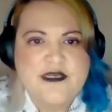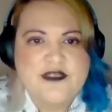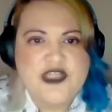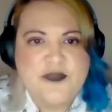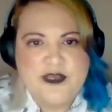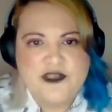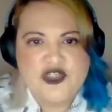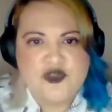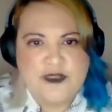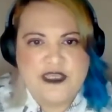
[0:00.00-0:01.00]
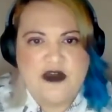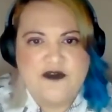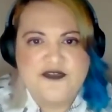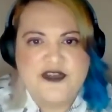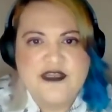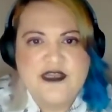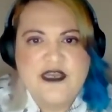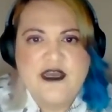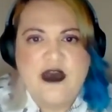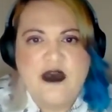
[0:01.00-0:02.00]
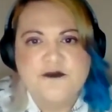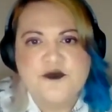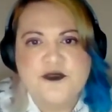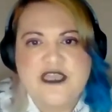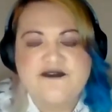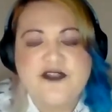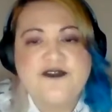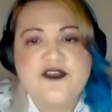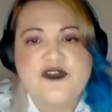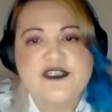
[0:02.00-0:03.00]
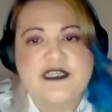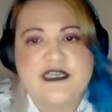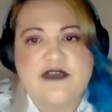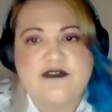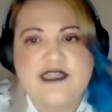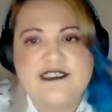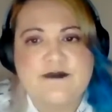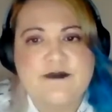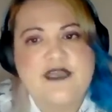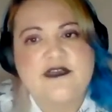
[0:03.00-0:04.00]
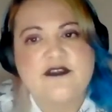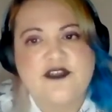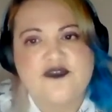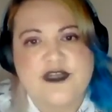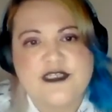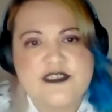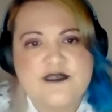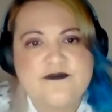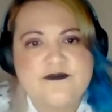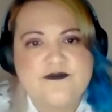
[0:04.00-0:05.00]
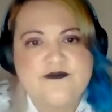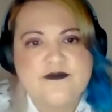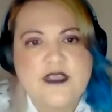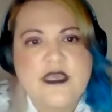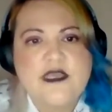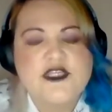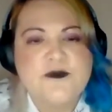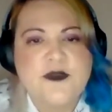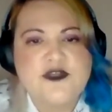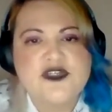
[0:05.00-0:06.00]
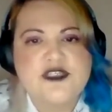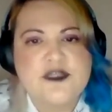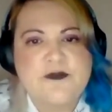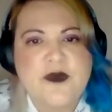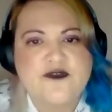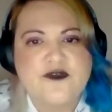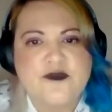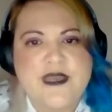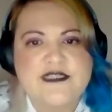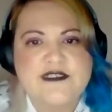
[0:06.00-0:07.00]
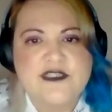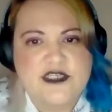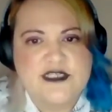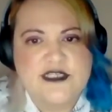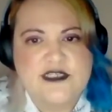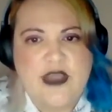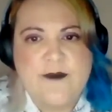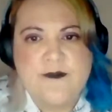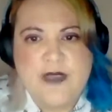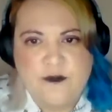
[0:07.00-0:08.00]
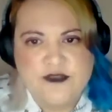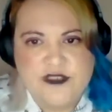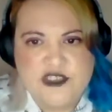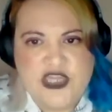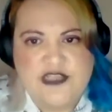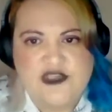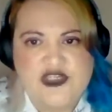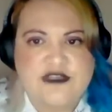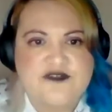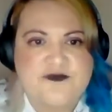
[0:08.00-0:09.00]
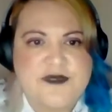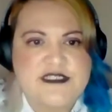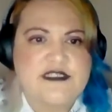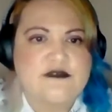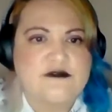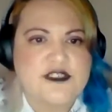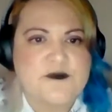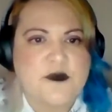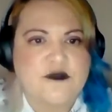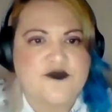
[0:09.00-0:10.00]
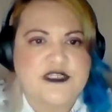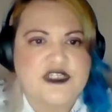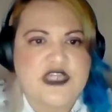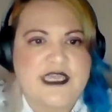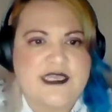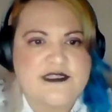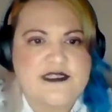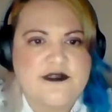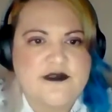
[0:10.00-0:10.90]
She emerged shortly after, armed with a fluffy dressing gown and a pink nightdress. She motioned to the bathroom and suggested I may want to change out of my still smouldering jacket.